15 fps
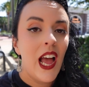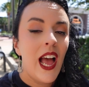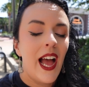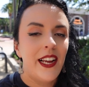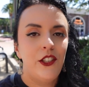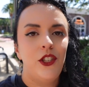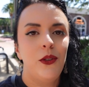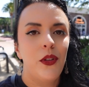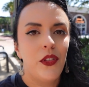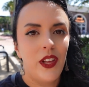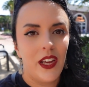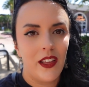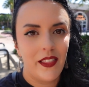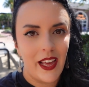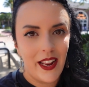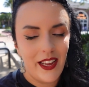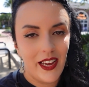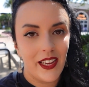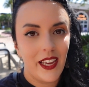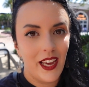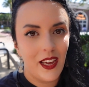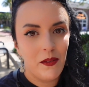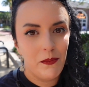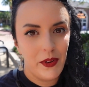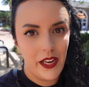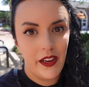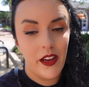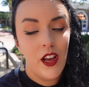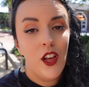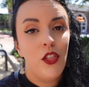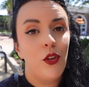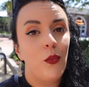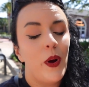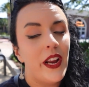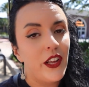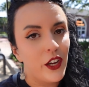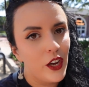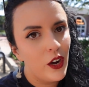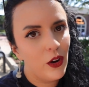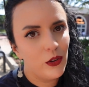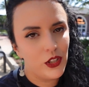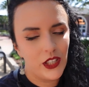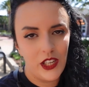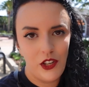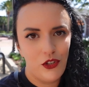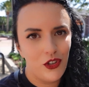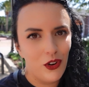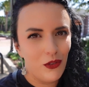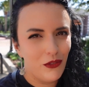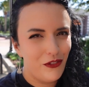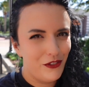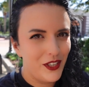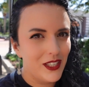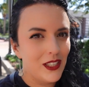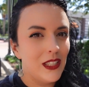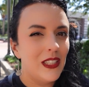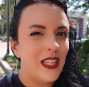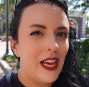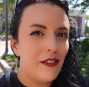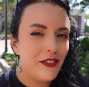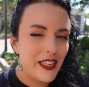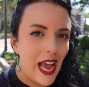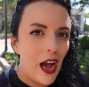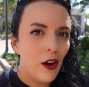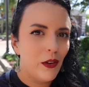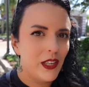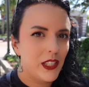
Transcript: I do think that it can be the way to go so that you don't feel left out,